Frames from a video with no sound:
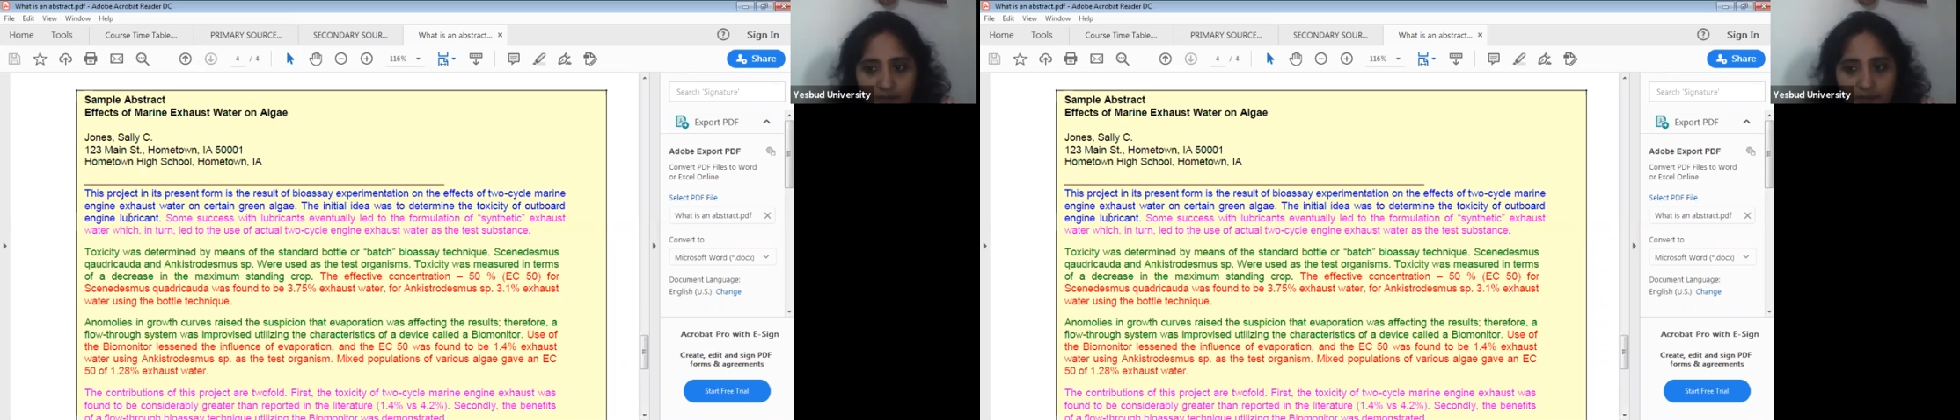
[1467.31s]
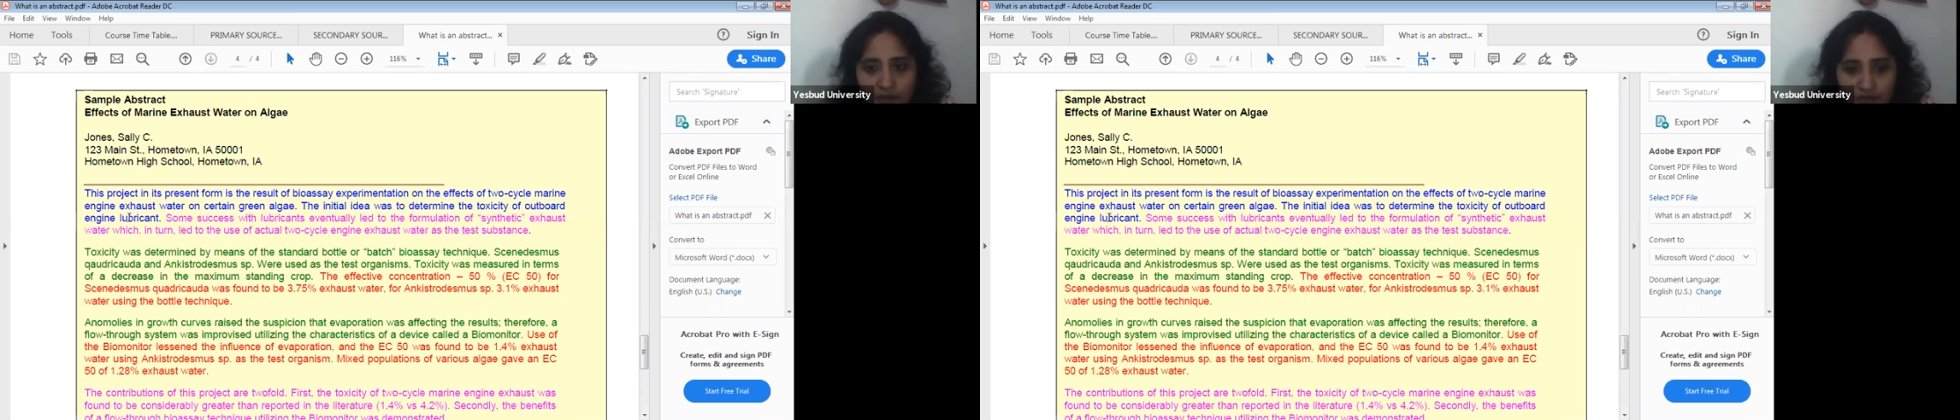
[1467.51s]

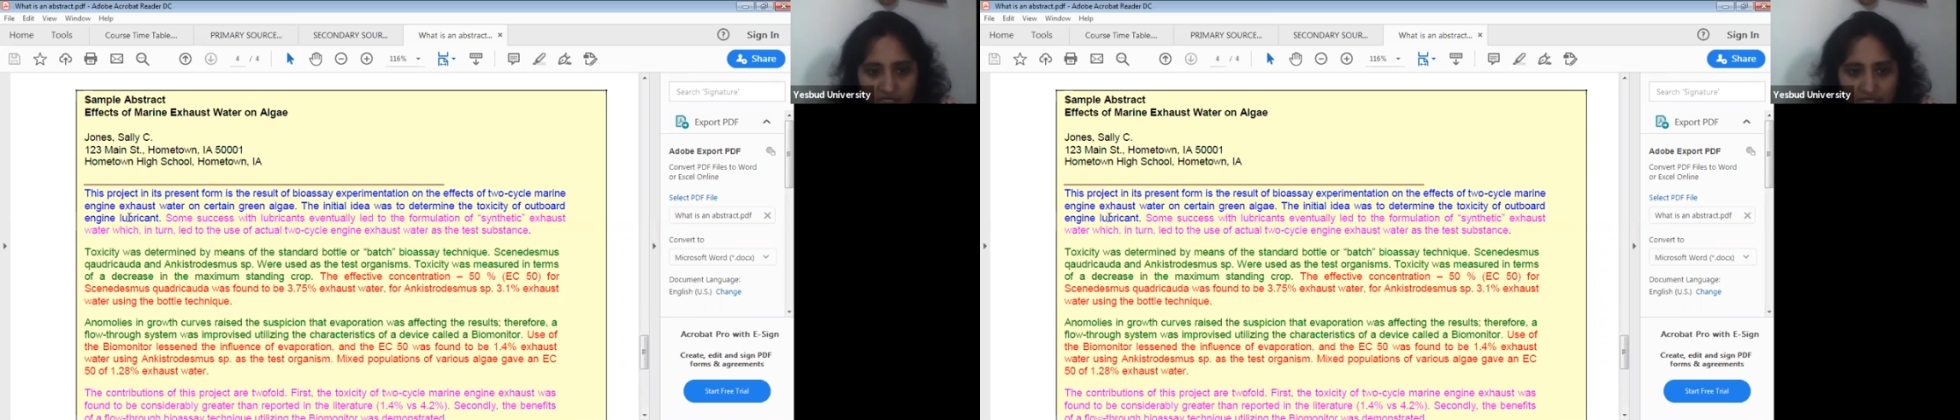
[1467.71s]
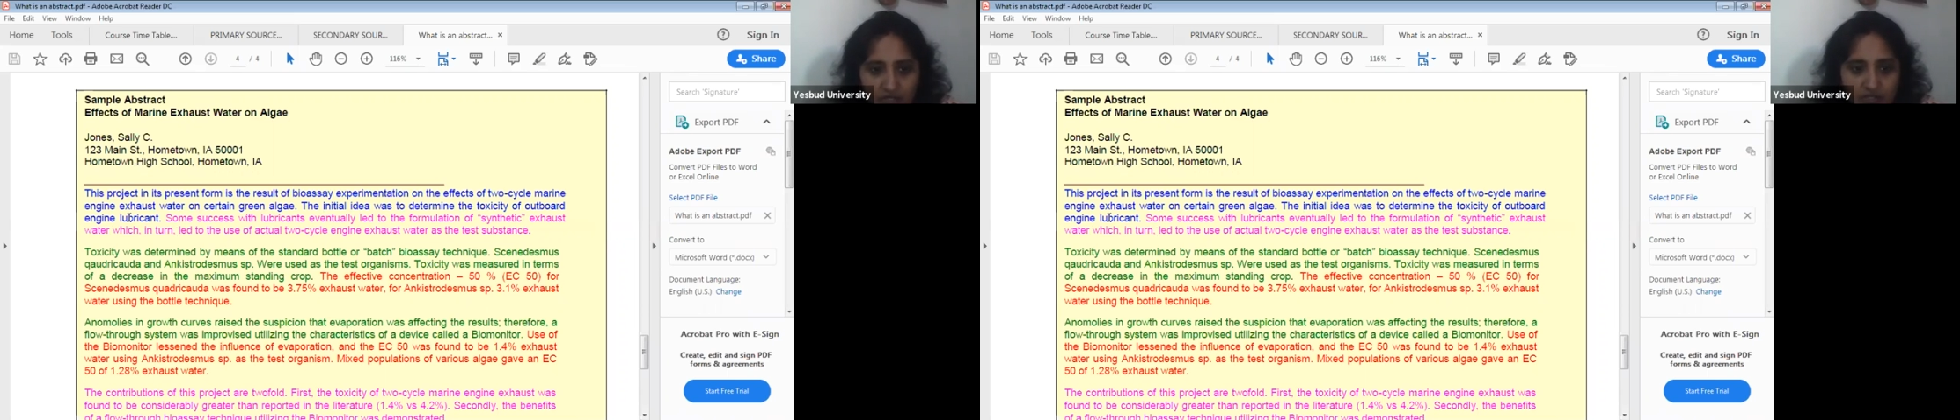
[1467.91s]
project.
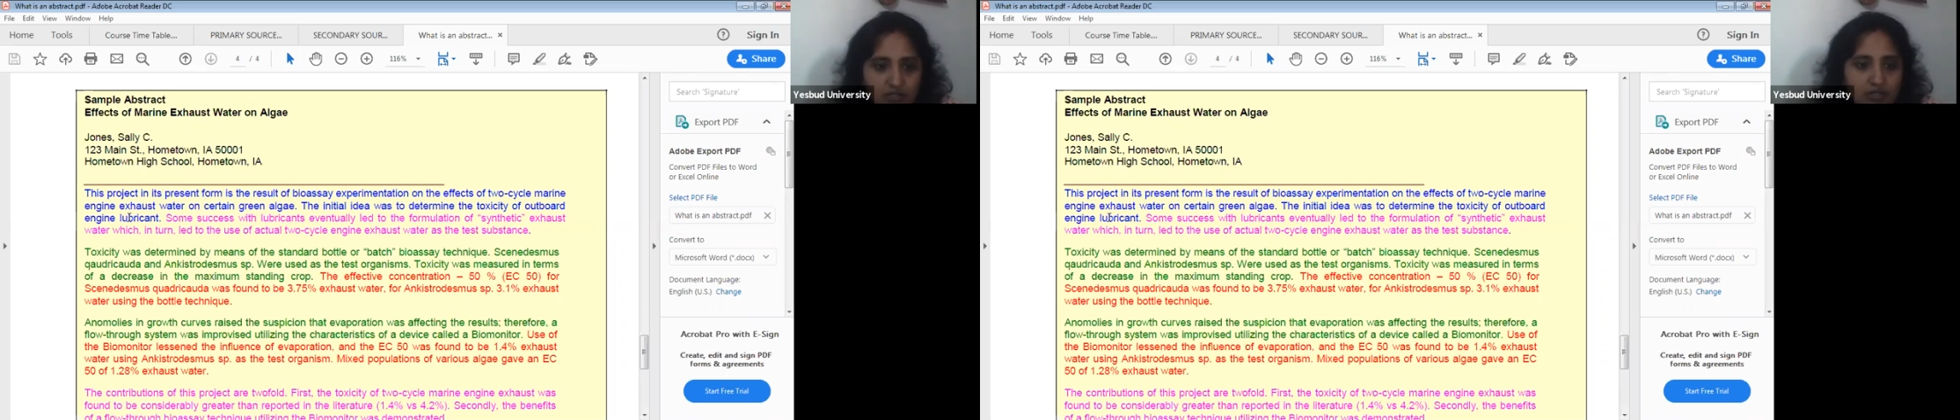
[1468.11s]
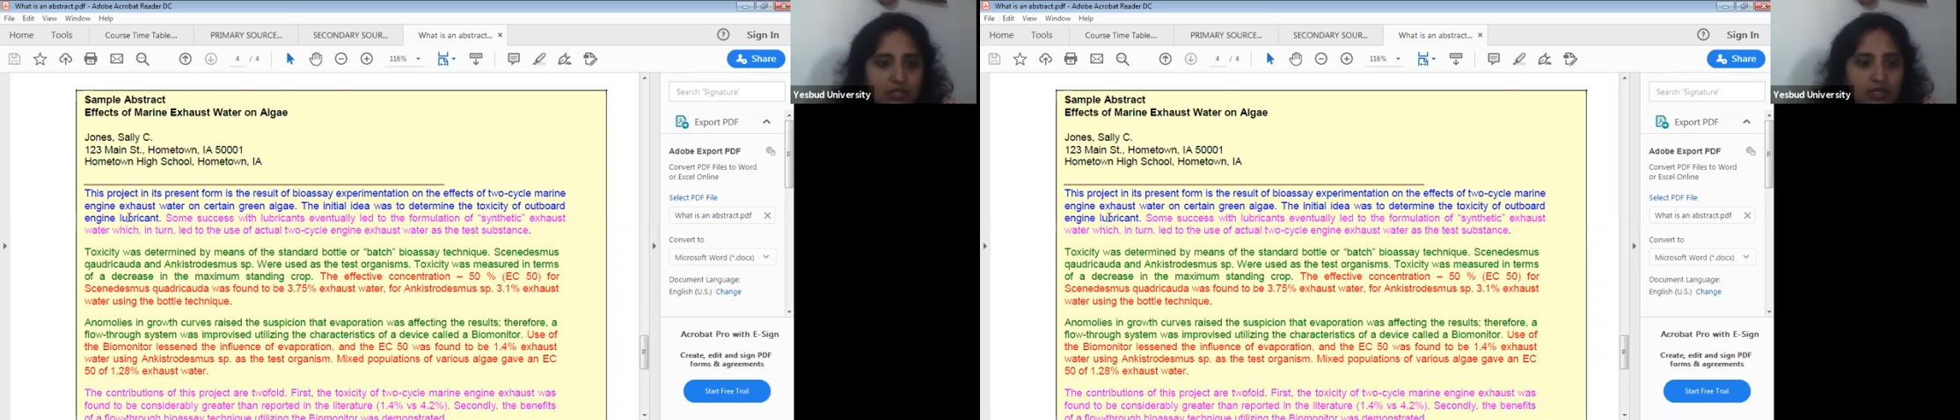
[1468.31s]

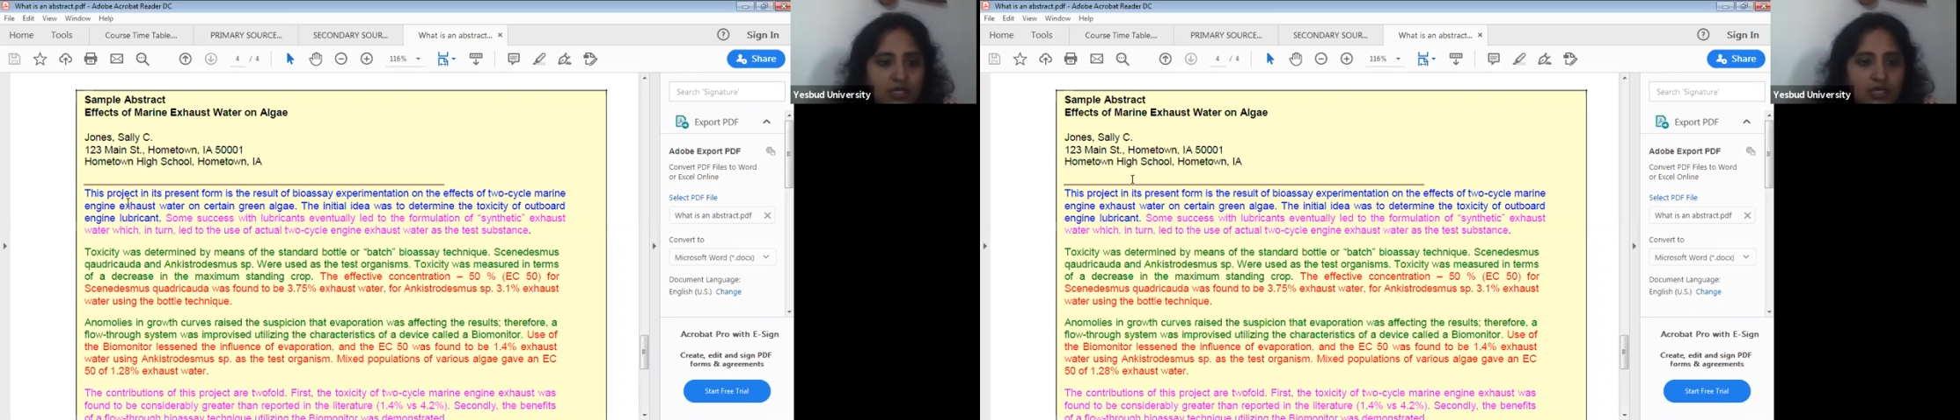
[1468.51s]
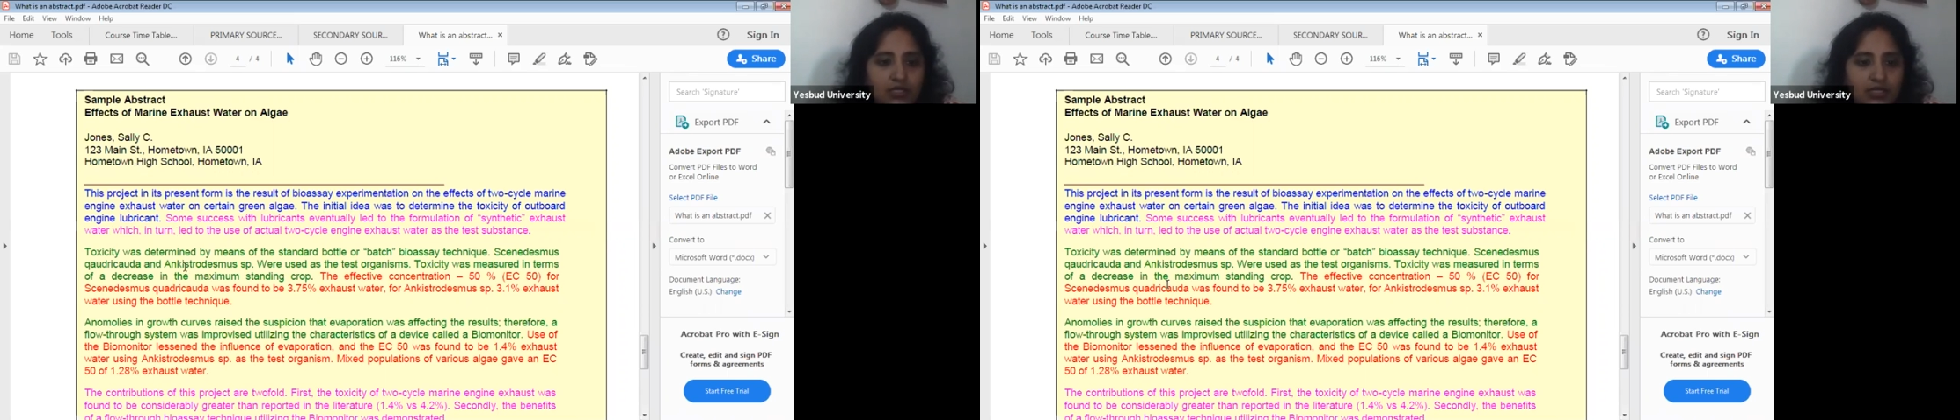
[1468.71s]

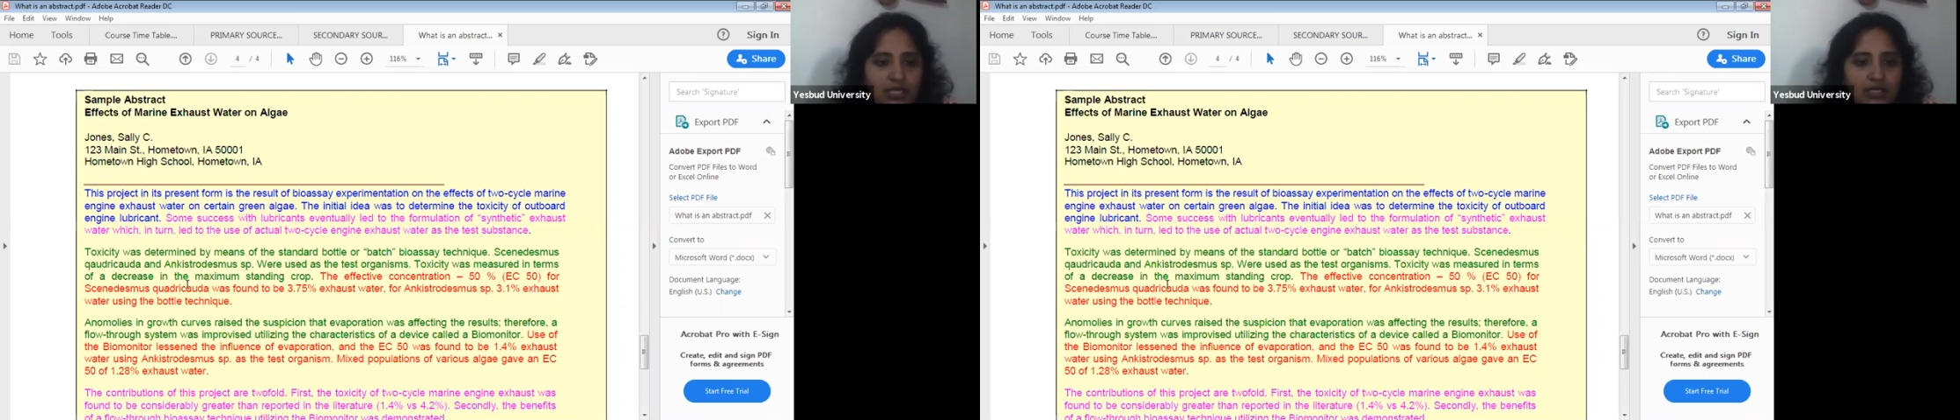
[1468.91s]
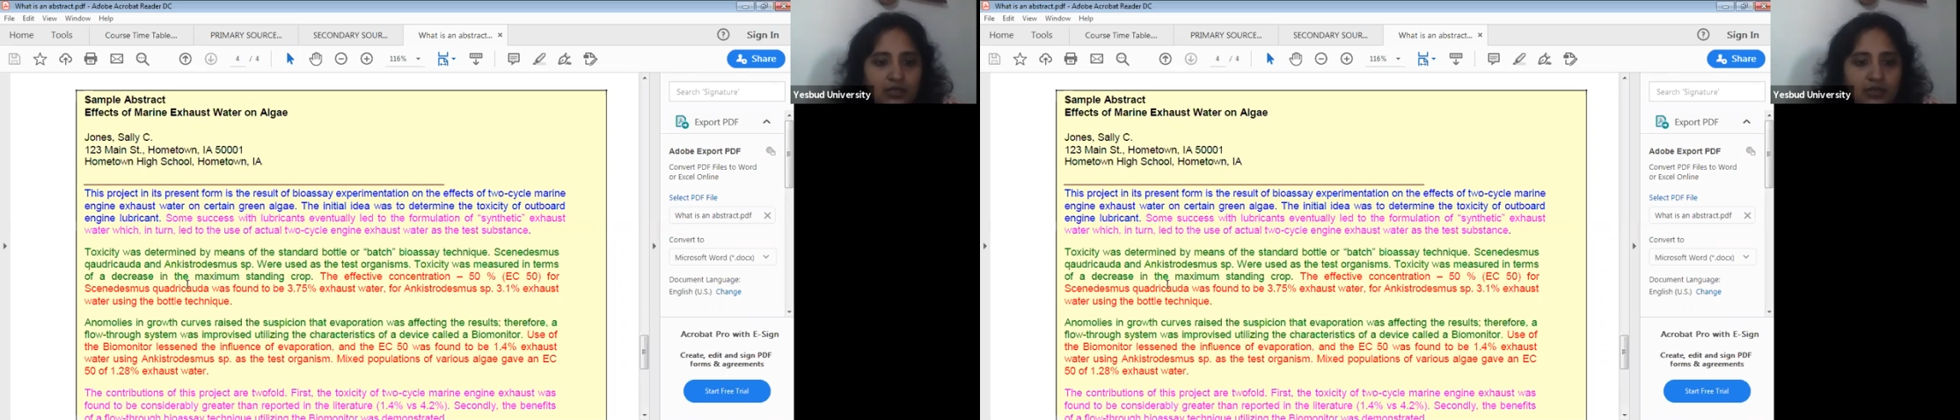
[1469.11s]
Then